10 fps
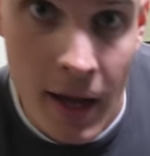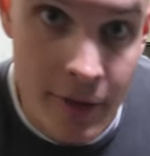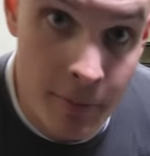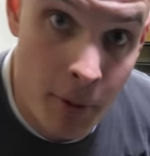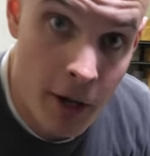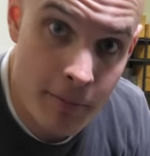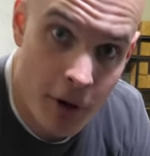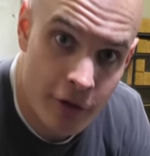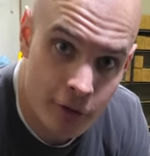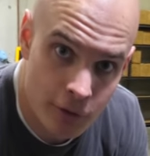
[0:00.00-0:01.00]
And the bottom
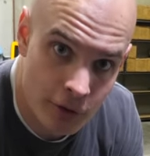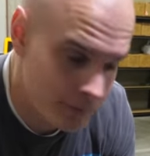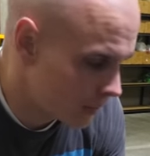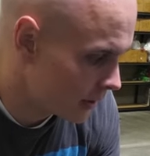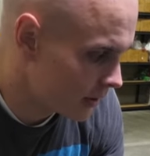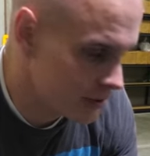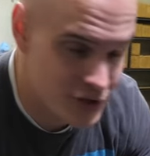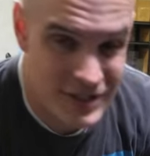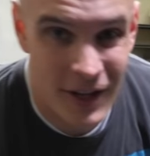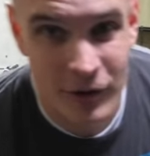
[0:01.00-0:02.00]
part of the grill right here is
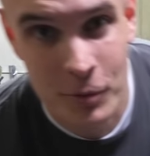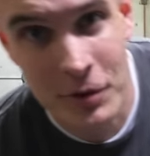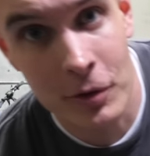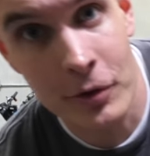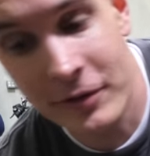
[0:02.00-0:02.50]
just held in with a little